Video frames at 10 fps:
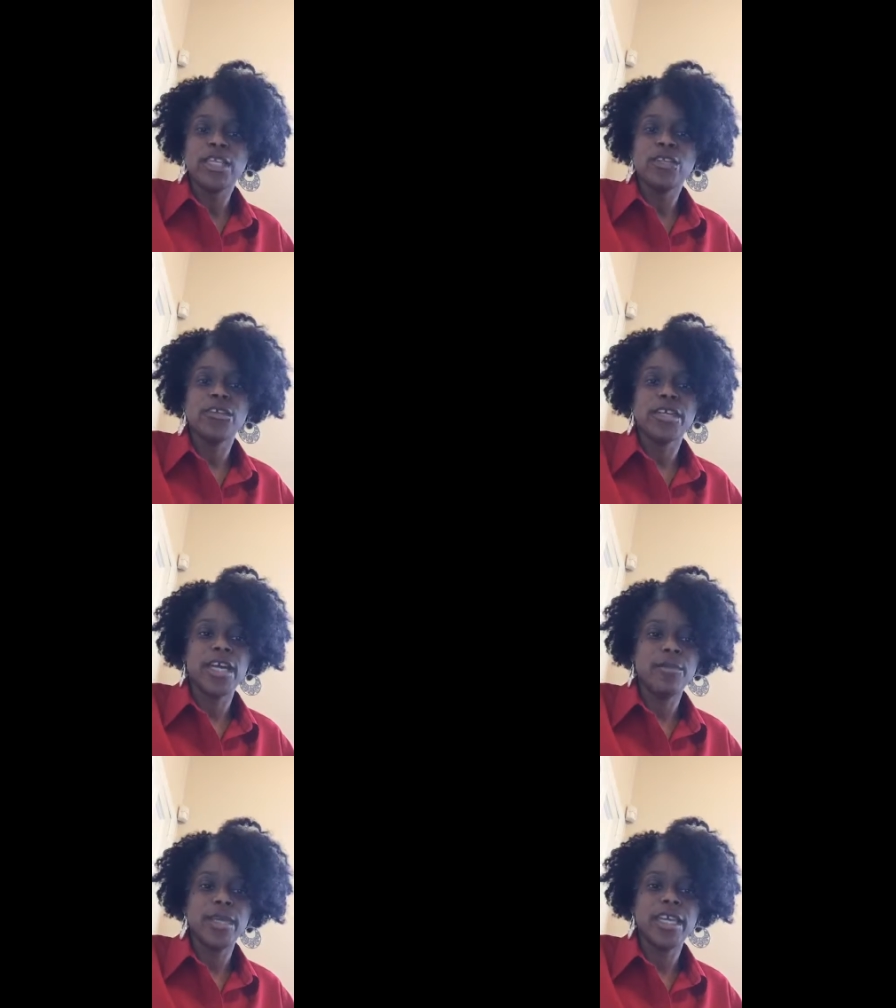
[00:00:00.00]
You can
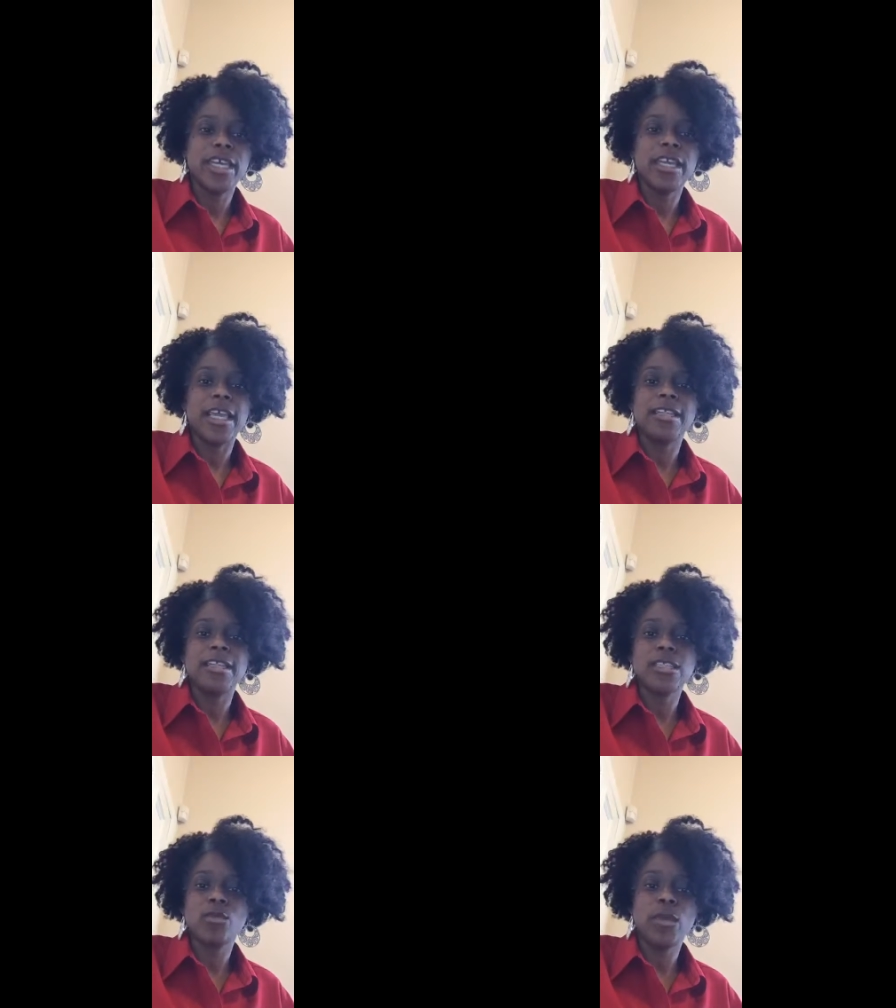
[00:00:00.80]
come in, and
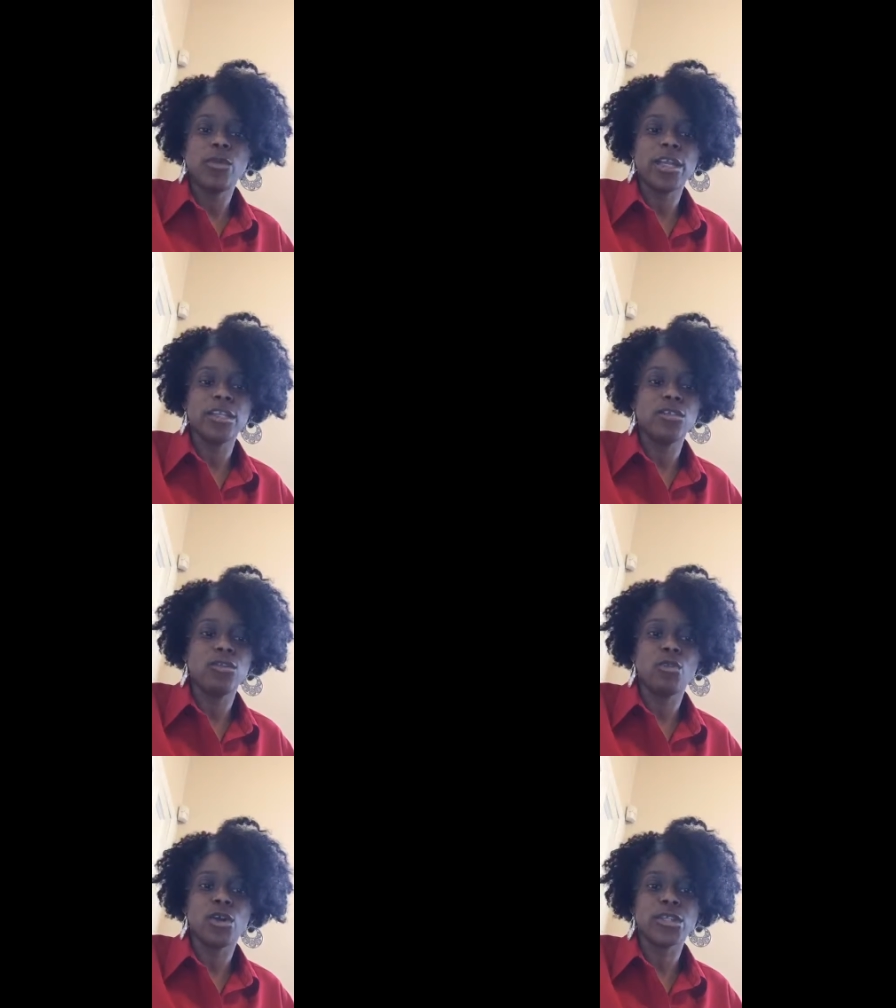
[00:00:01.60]
this week we're going to do
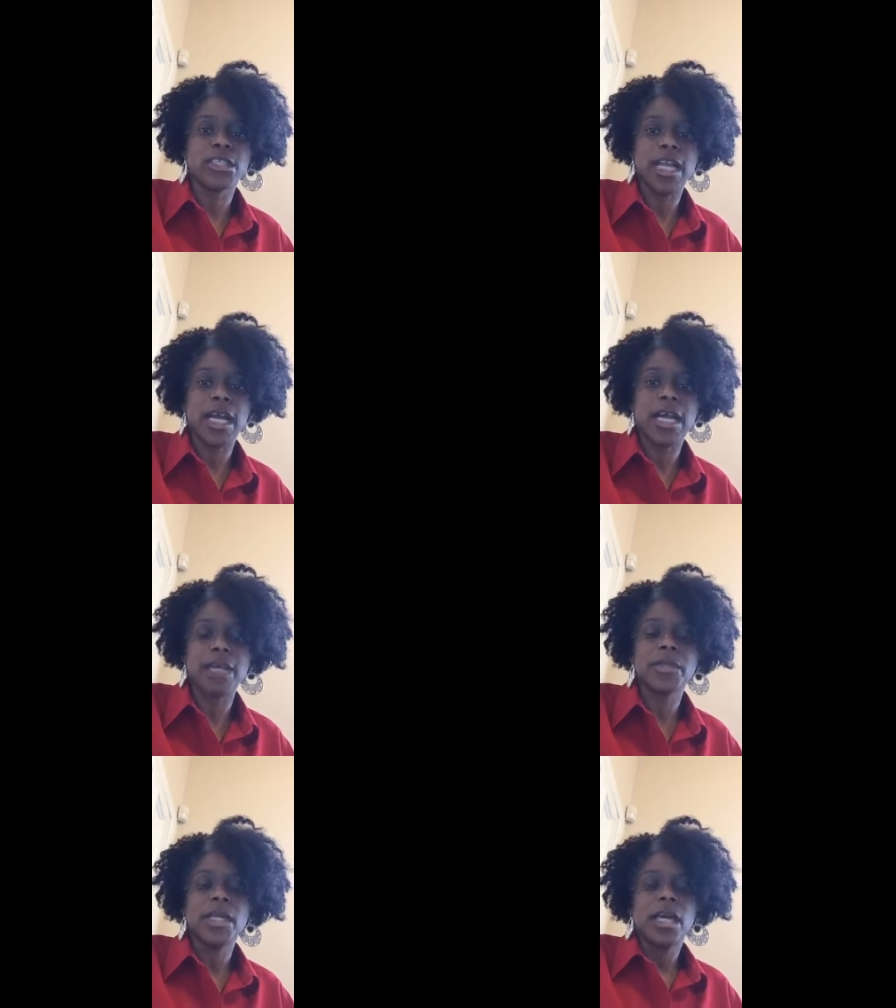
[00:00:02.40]
a
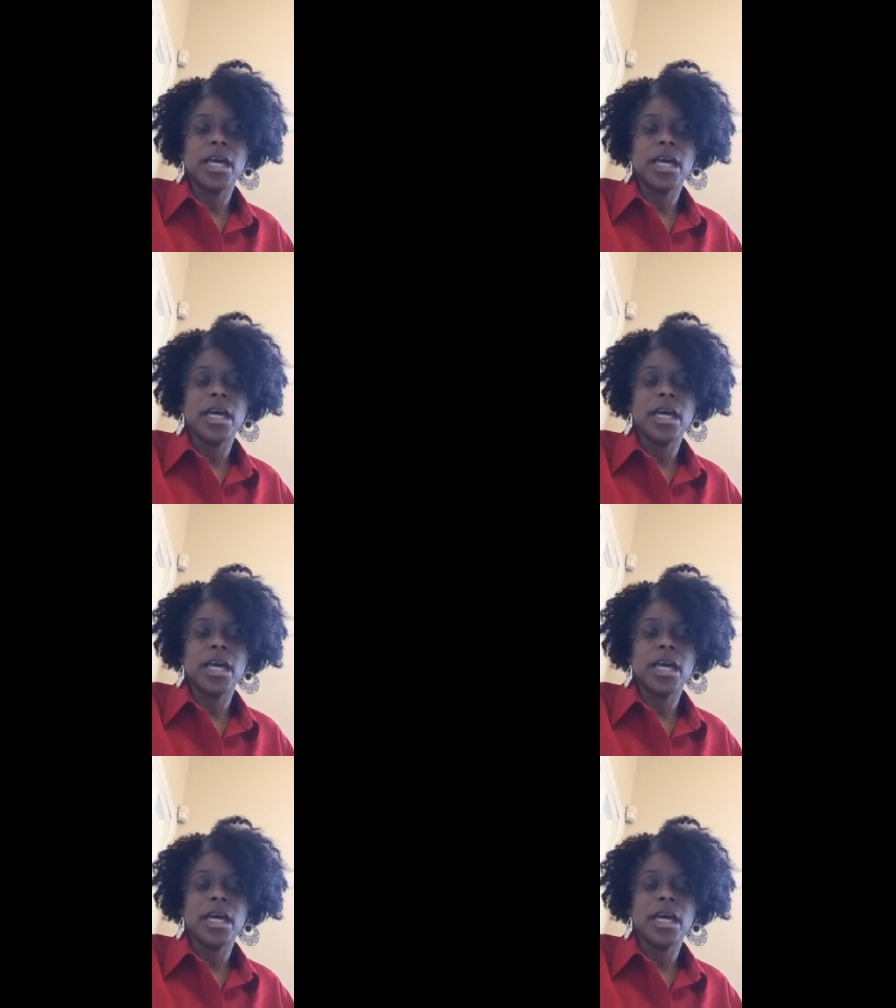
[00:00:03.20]
workshop.